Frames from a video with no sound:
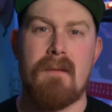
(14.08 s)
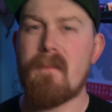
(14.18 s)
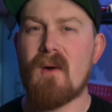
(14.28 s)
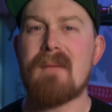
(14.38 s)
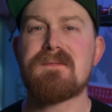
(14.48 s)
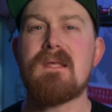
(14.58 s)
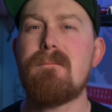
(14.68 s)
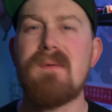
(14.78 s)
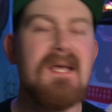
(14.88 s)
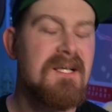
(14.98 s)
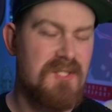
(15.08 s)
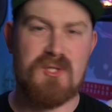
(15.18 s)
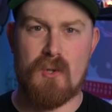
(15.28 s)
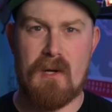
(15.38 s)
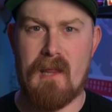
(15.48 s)
But perhaps the biggest
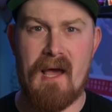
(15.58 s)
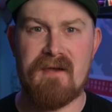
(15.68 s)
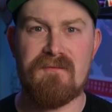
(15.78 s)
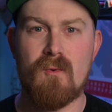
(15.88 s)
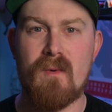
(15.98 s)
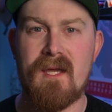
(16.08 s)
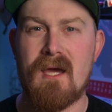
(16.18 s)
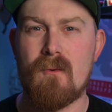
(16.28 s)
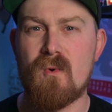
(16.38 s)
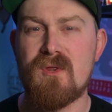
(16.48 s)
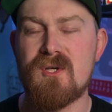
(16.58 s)
storyline of the weekend were the